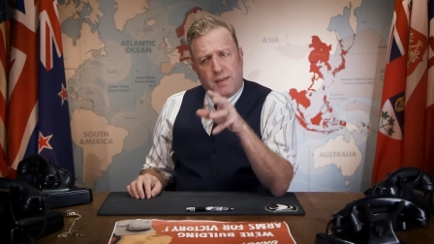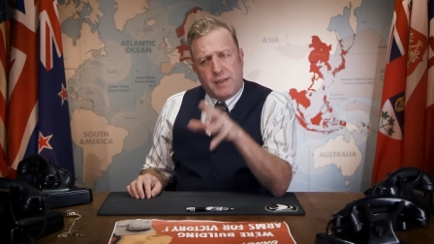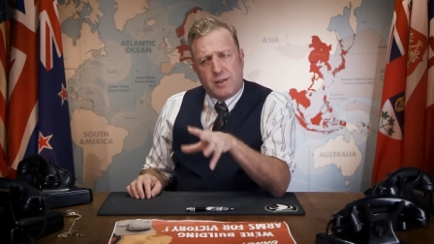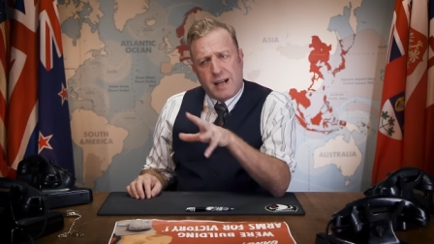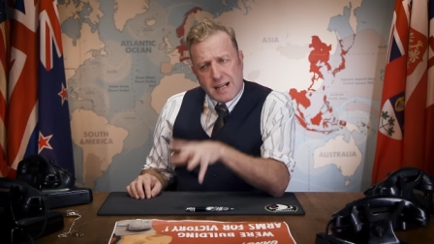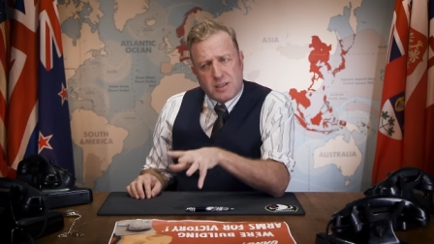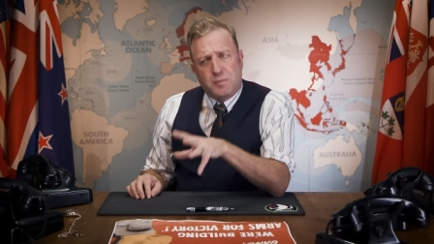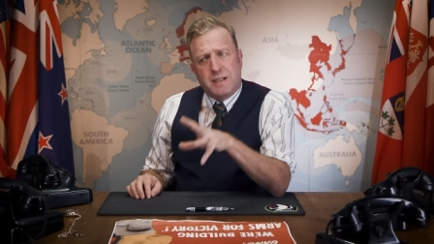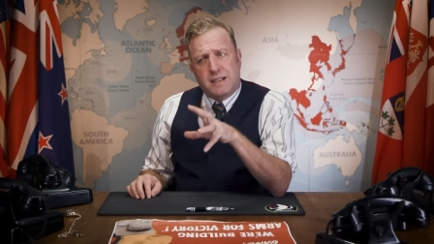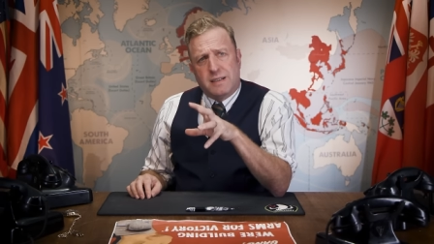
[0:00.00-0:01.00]
There has
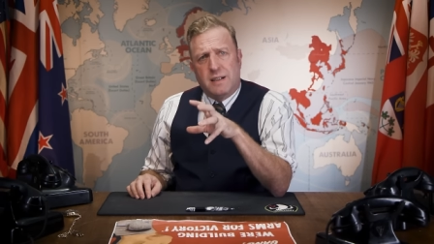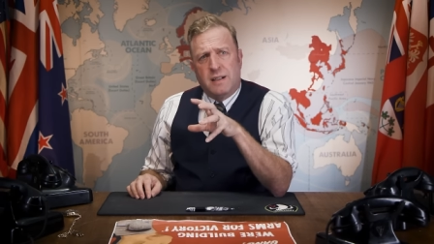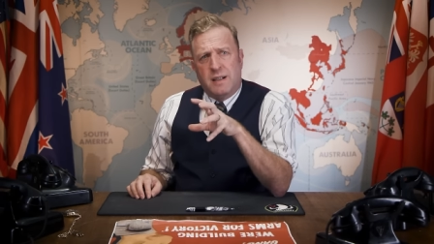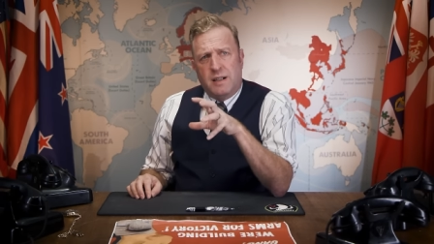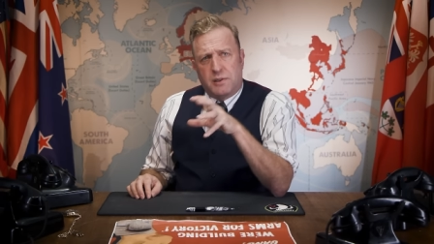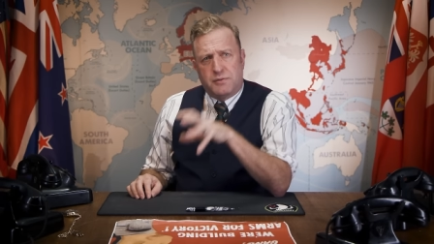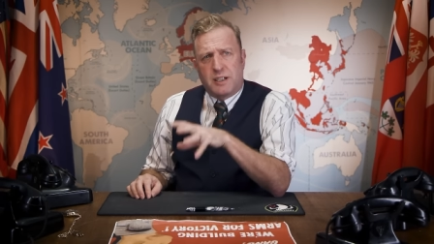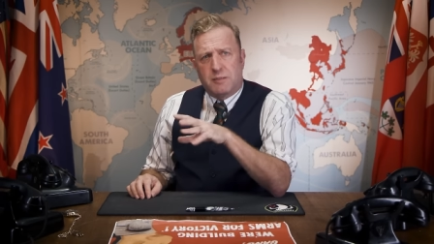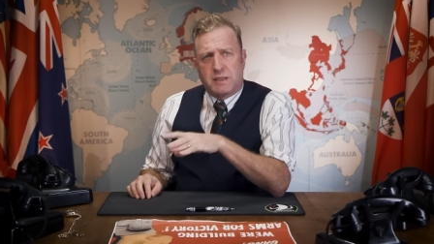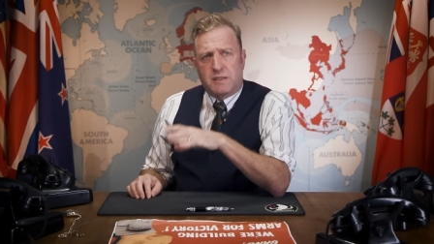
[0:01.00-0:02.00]
been a
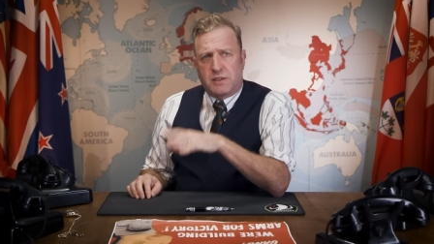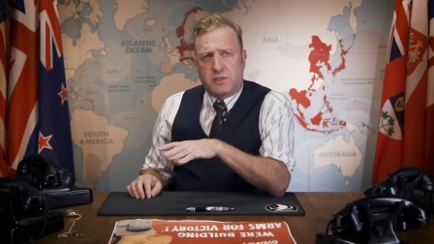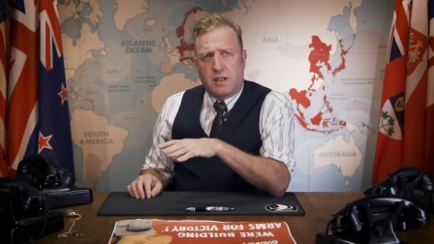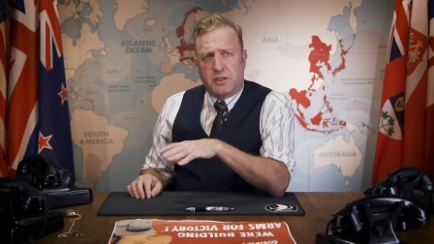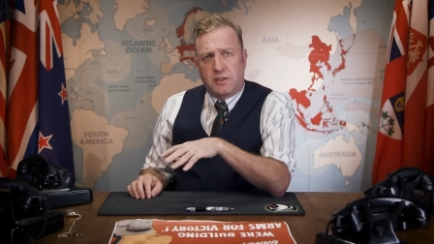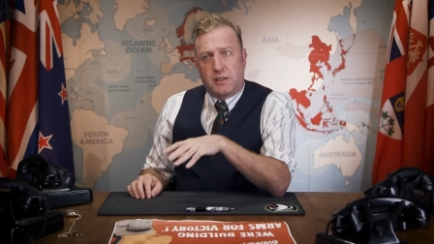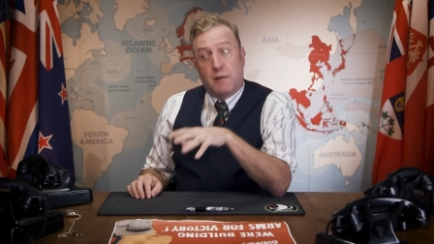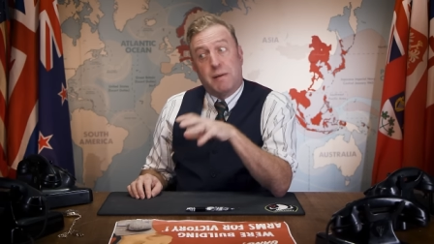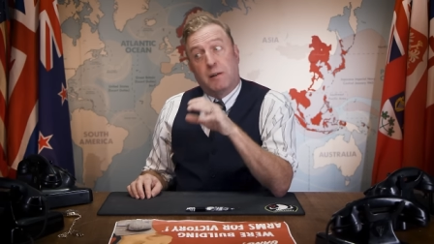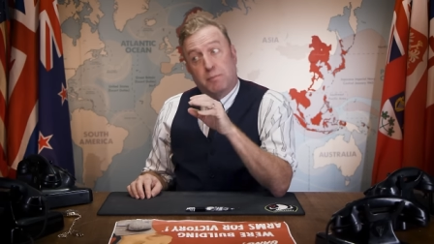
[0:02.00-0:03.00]
fair bit of discussion
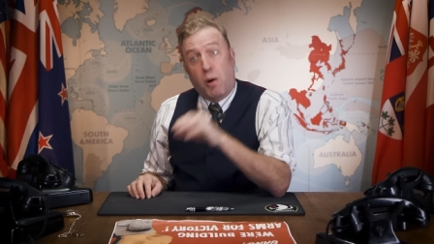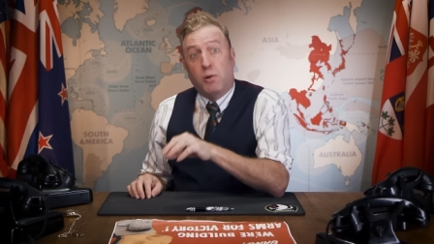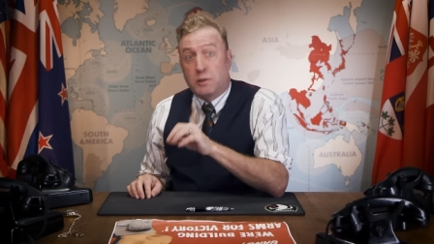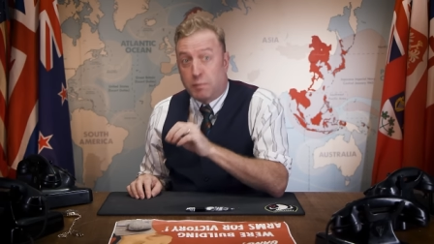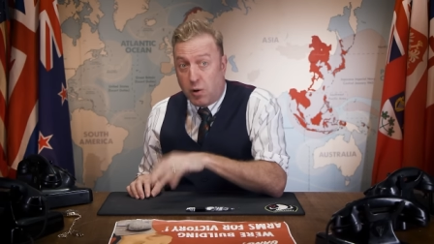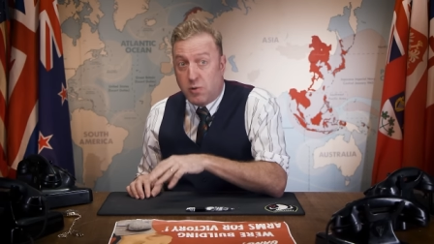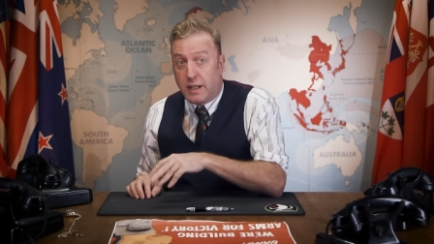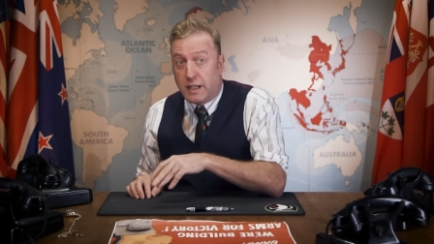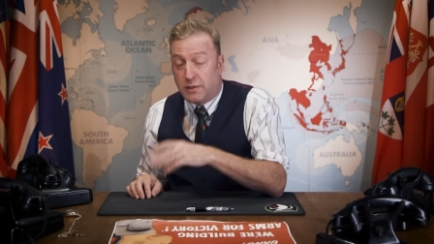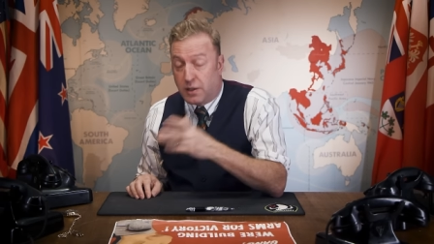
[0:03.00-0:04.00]
about
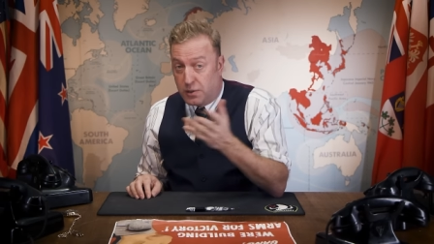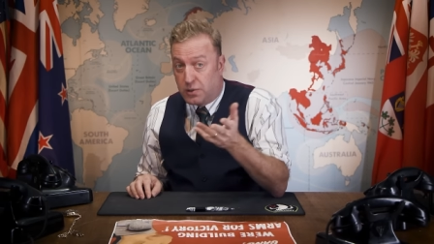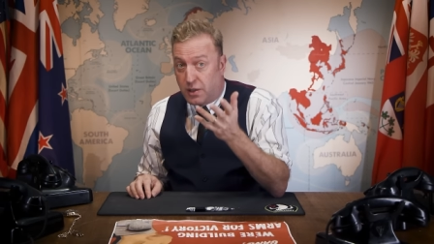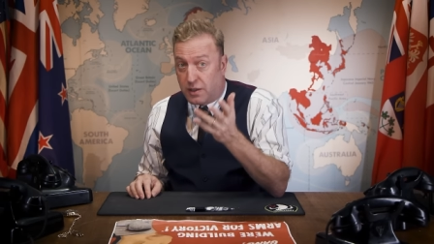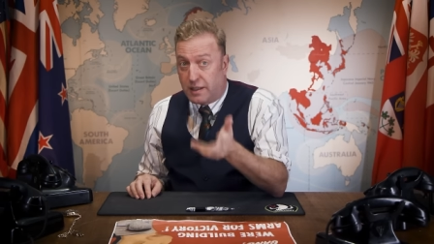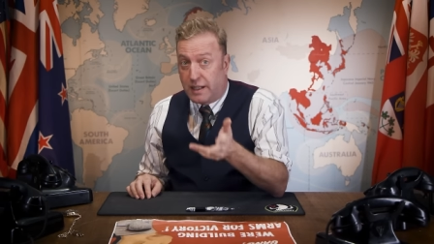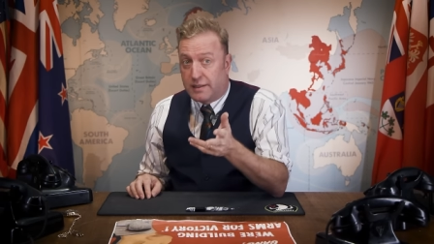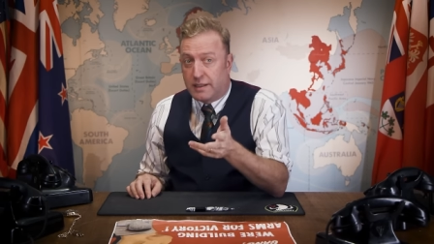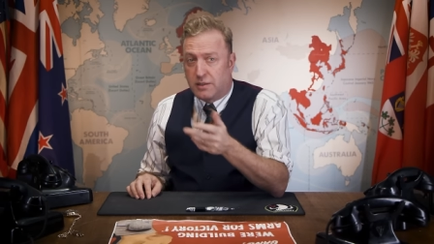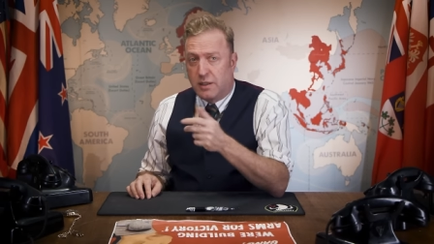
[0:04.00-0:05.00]
postponing the Luzon
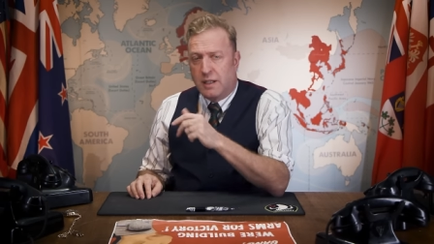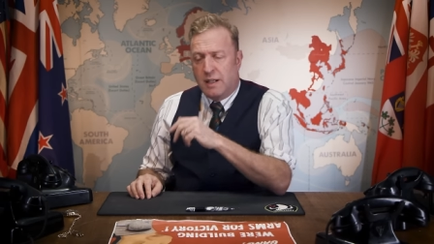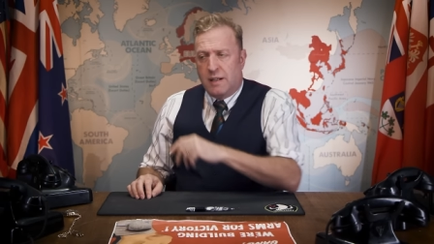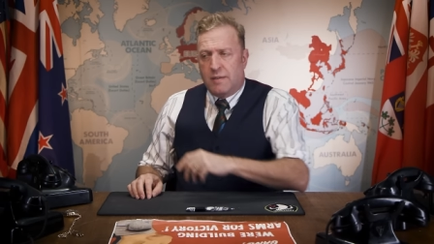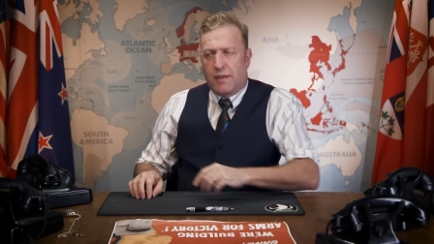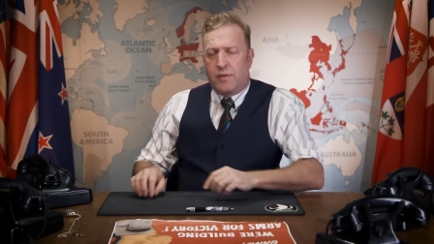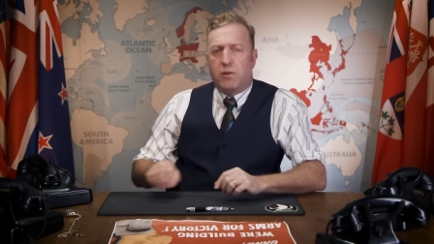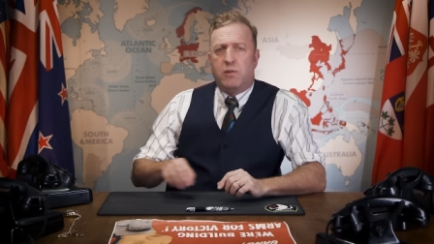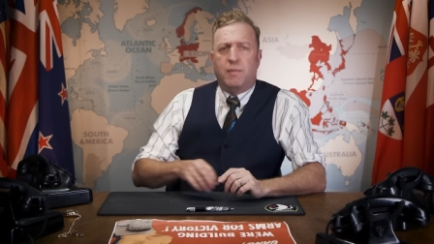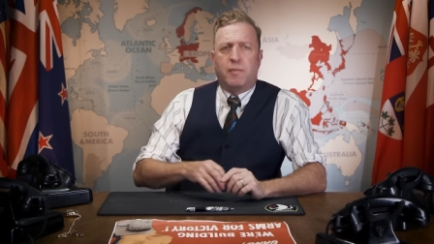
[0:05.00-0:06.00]
landings, and
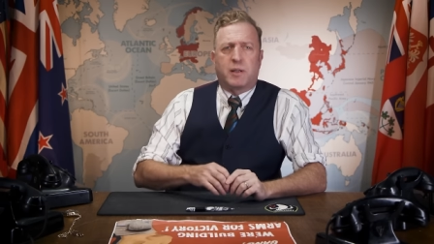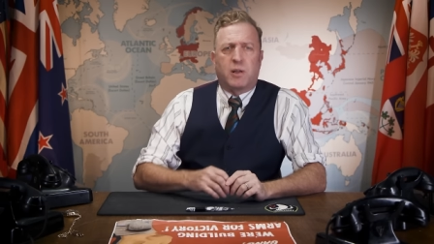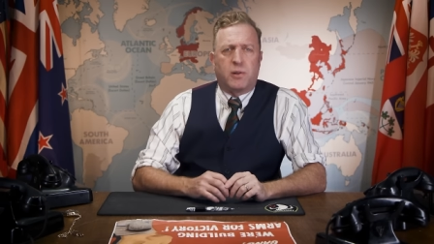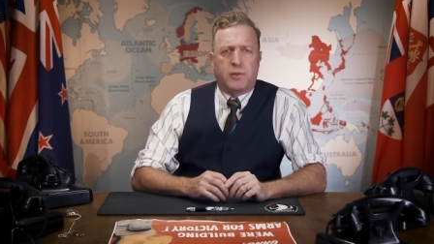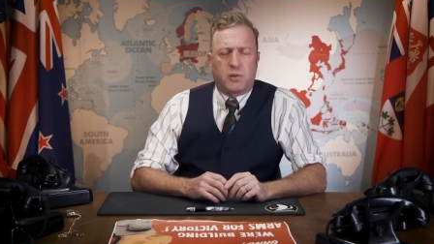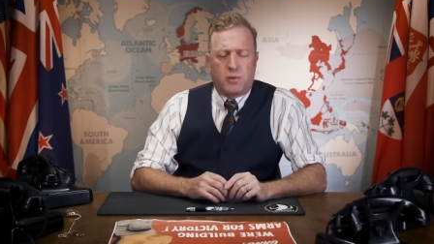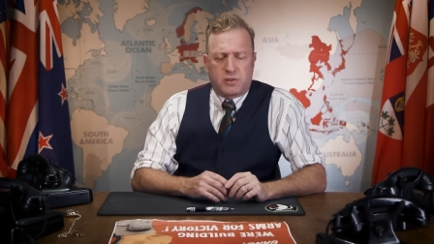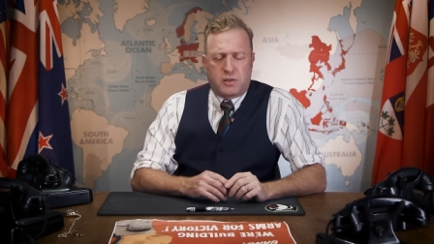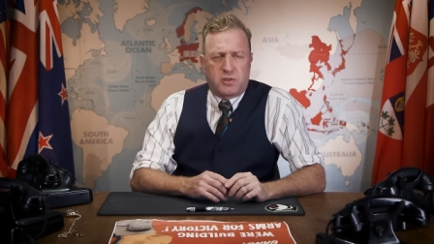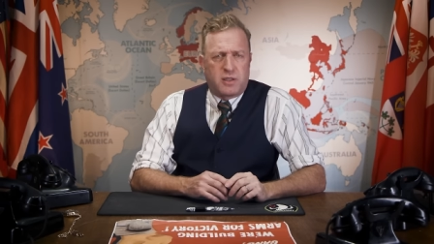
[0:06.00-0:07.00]
though MacArthur
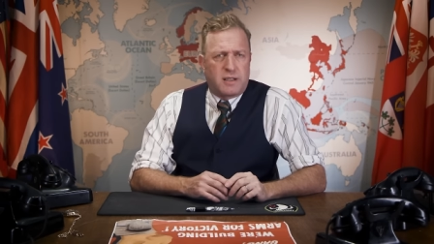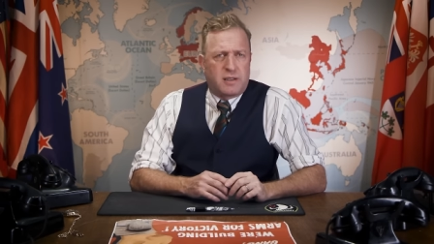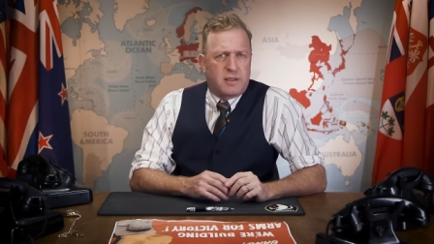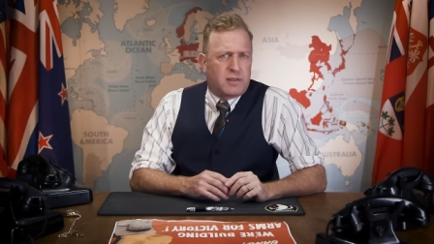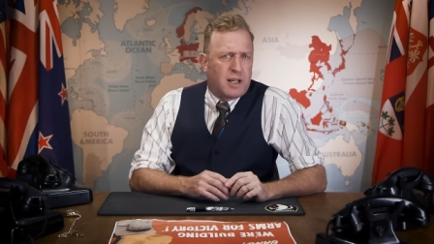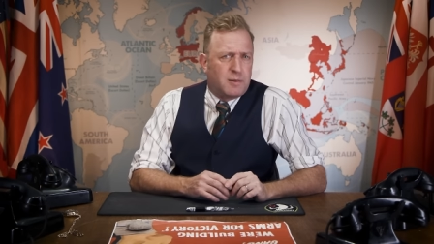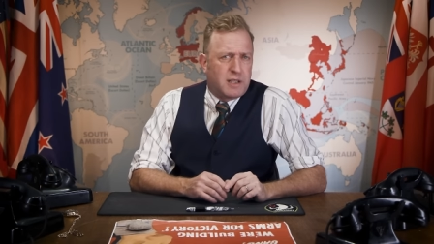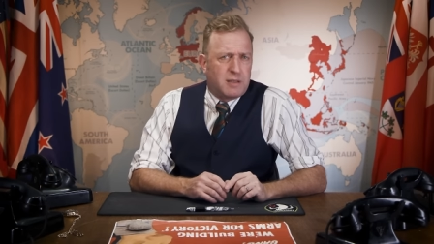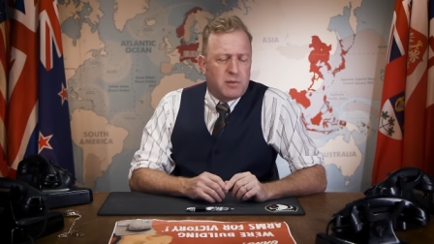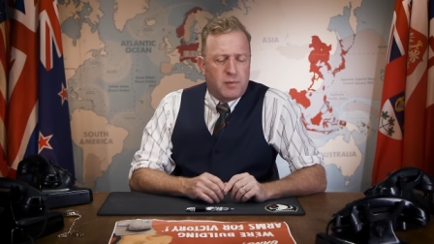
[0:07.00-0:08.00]
wants to stick to the
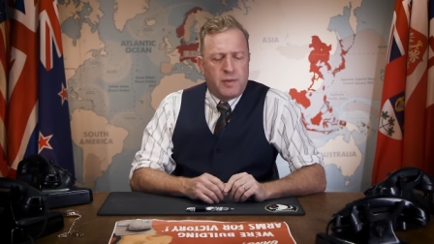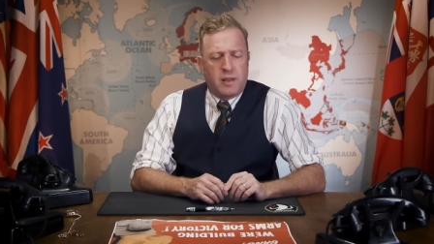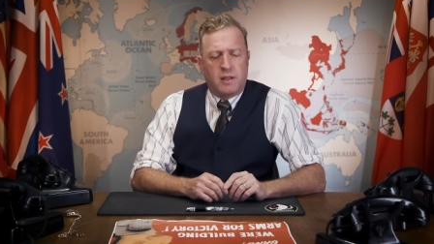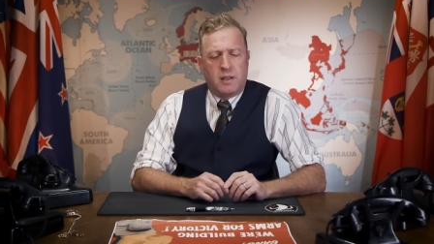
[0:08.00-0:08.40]
timetable,